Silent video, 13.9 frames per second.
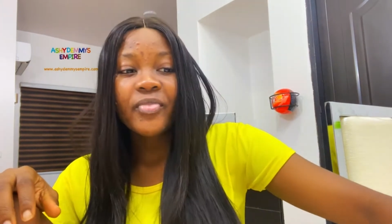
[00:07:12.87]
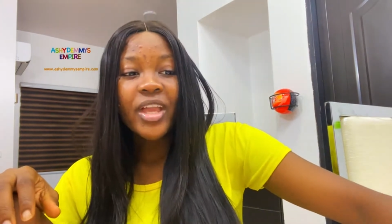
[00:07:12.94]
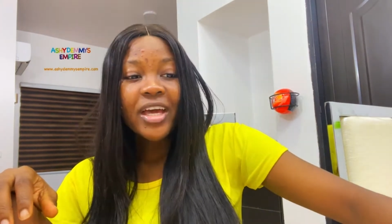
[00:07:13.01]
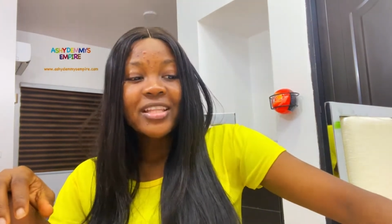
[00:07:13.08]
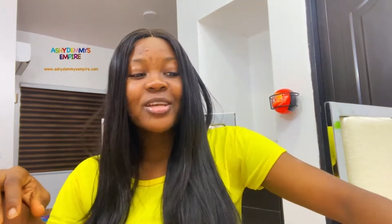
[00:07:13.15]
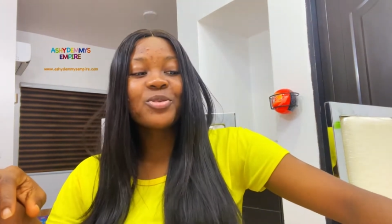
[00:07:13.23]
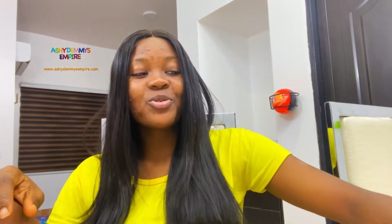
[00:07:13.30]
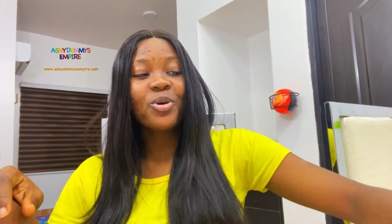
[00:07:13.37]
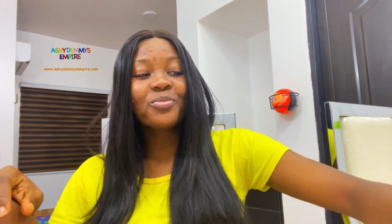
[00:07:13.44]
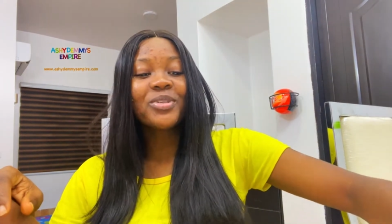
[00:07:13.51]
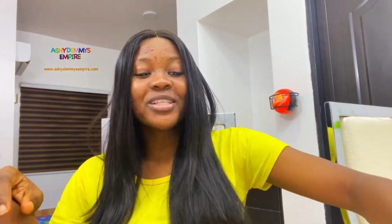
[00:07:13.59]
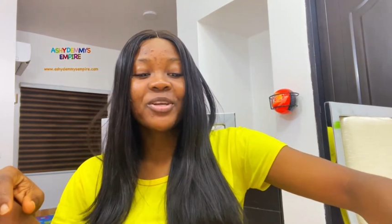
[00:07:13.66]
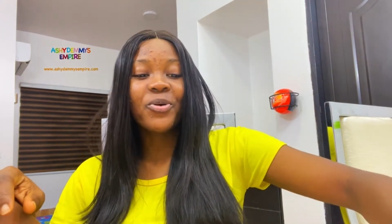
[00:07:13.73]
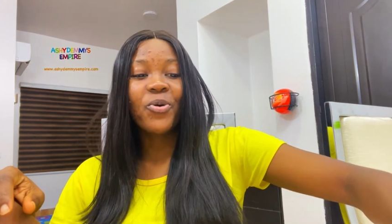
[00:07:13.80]
there's
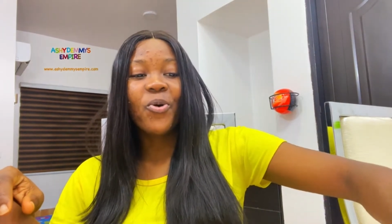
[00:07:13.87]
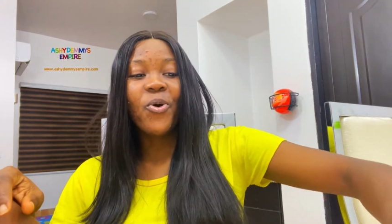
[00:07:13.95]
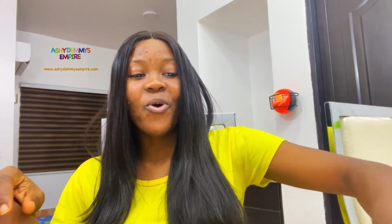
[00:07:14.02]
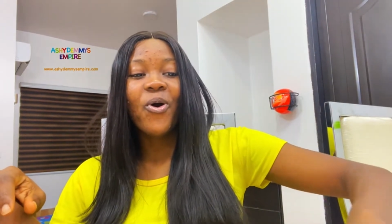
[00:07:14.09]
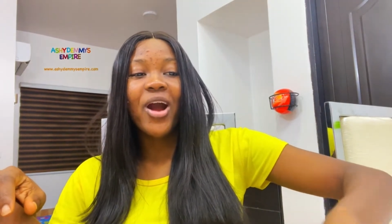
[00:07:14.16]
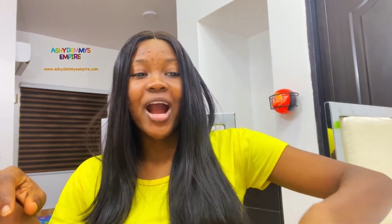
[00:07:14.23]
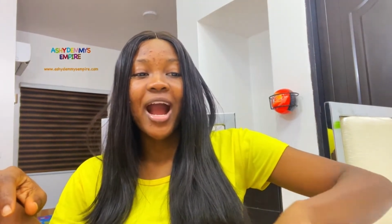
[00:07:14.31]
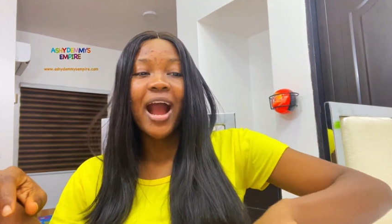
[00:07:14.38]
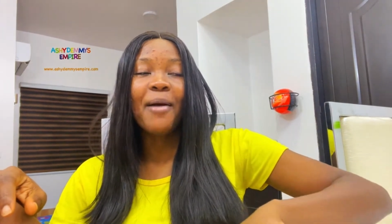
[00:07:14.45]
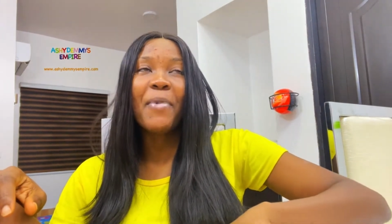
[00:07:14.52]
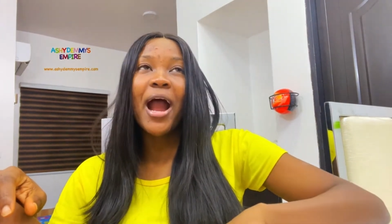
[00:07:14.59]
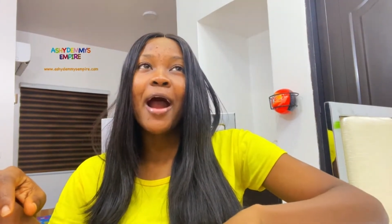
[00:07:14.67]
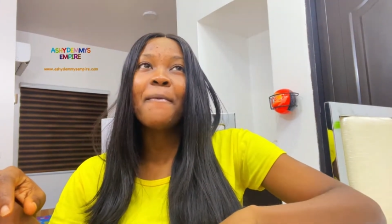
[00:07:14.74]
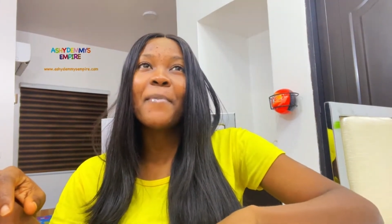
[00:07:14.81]
something they call
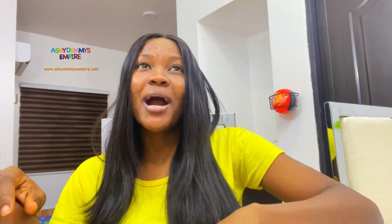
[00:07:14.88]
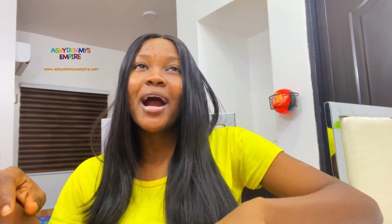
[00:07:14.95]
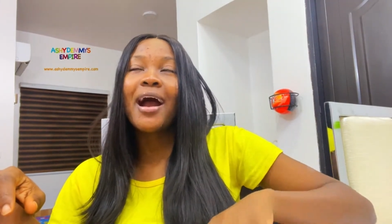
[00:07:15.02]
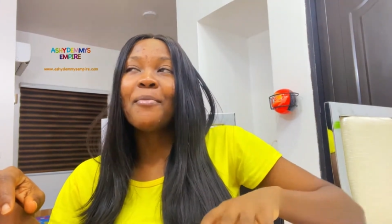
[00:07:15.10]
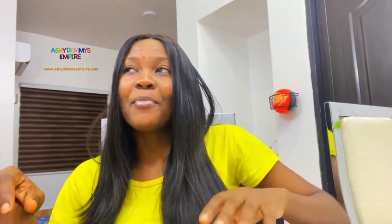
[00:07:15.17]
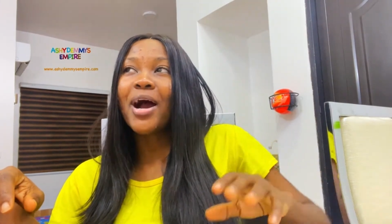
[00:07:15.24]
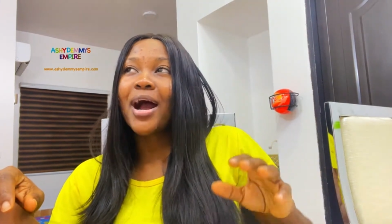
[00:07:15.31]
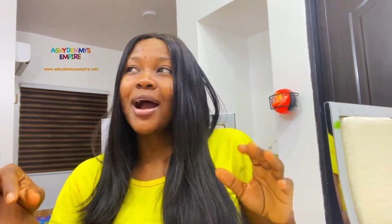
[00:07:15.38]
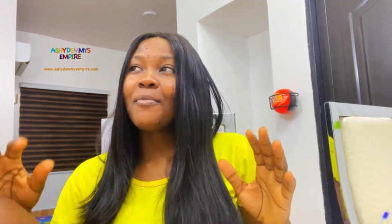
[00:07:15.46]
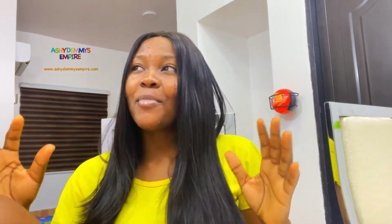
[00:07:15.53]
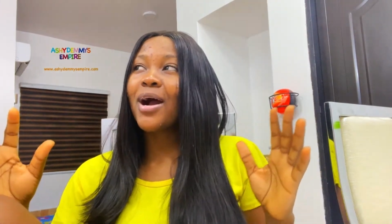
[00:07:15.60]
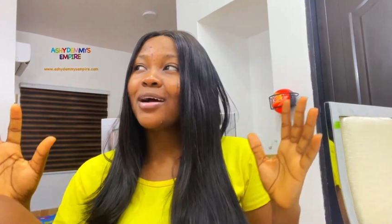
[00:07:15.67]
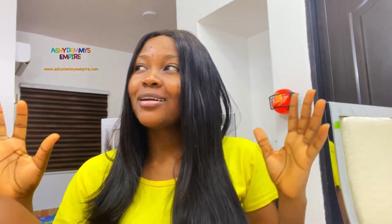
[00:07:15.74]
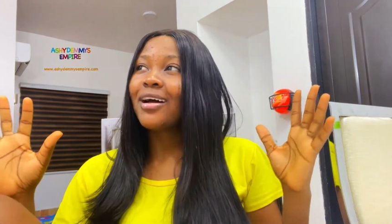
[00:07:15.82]

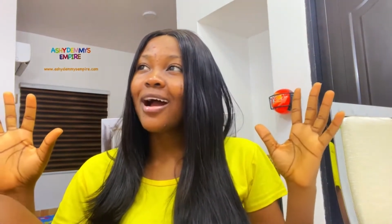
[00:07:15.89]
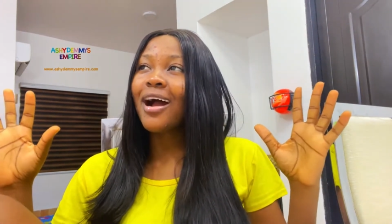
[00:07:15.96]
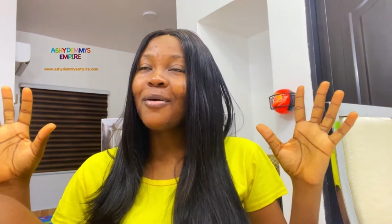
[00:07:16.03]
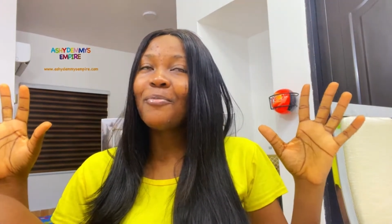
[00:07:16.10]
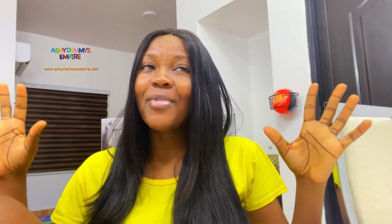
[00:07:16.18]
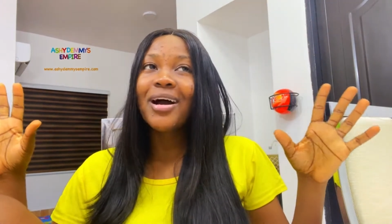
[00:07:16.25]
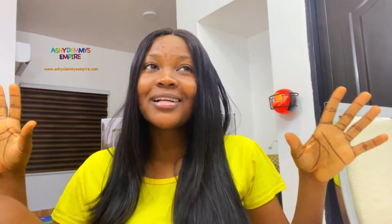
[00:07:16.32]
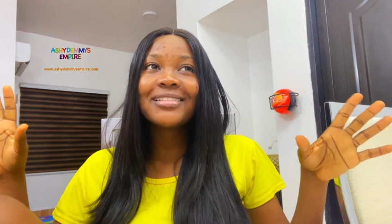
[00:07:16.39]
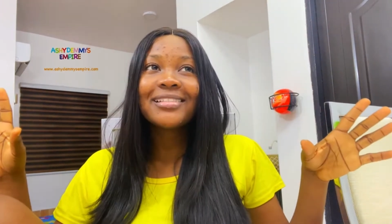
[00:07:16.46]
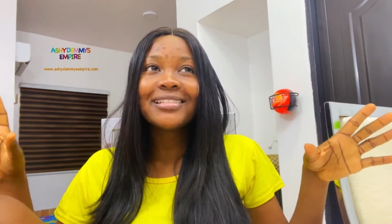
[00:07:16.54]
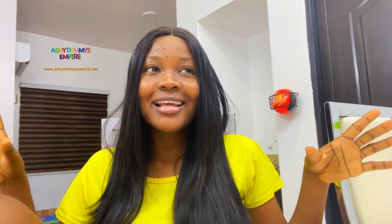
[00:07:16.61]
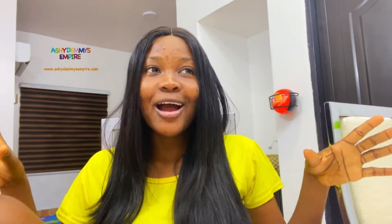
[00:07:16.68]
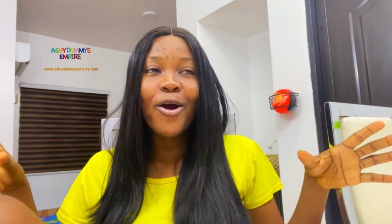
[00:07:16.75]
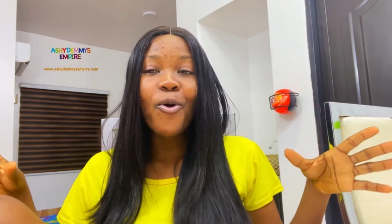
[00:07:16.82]

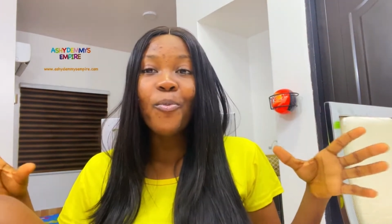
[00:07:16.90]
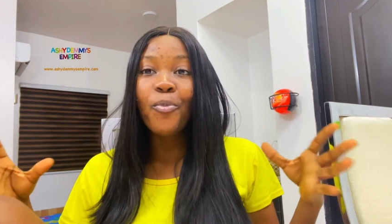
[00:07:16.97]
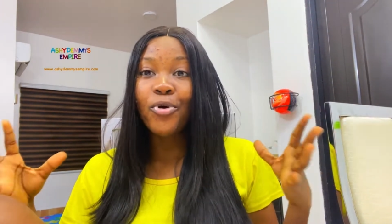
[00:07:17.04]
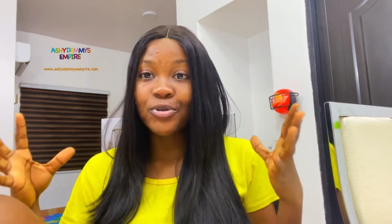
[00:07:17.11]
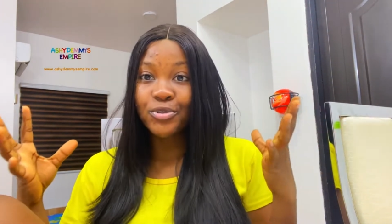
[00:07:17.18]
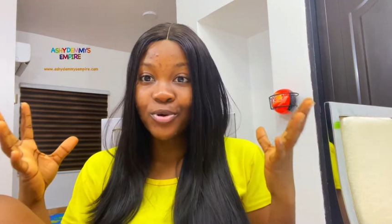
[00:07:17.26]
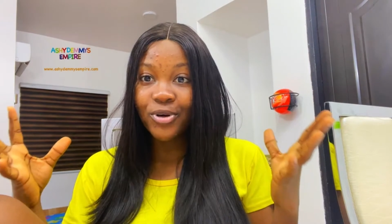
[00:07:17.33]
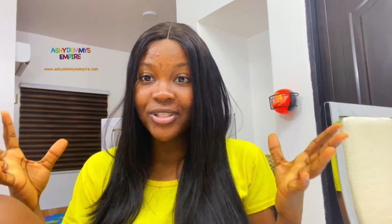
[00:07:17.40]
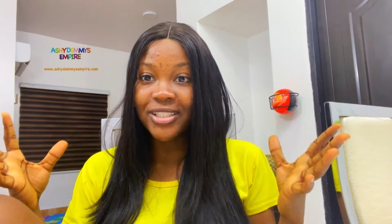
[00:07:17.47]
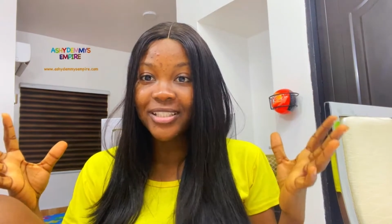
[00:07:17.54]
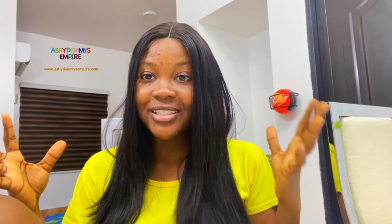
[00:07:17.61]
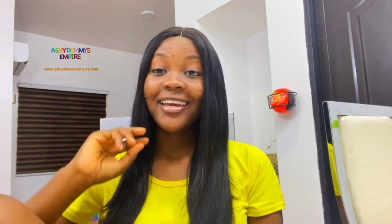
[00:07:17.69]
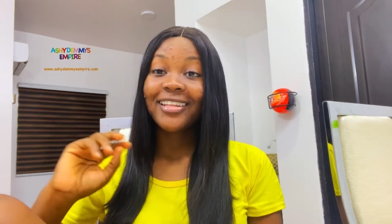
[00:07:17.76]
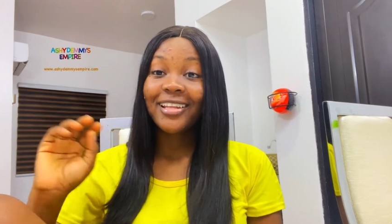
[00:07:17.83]
Amadaomotoni.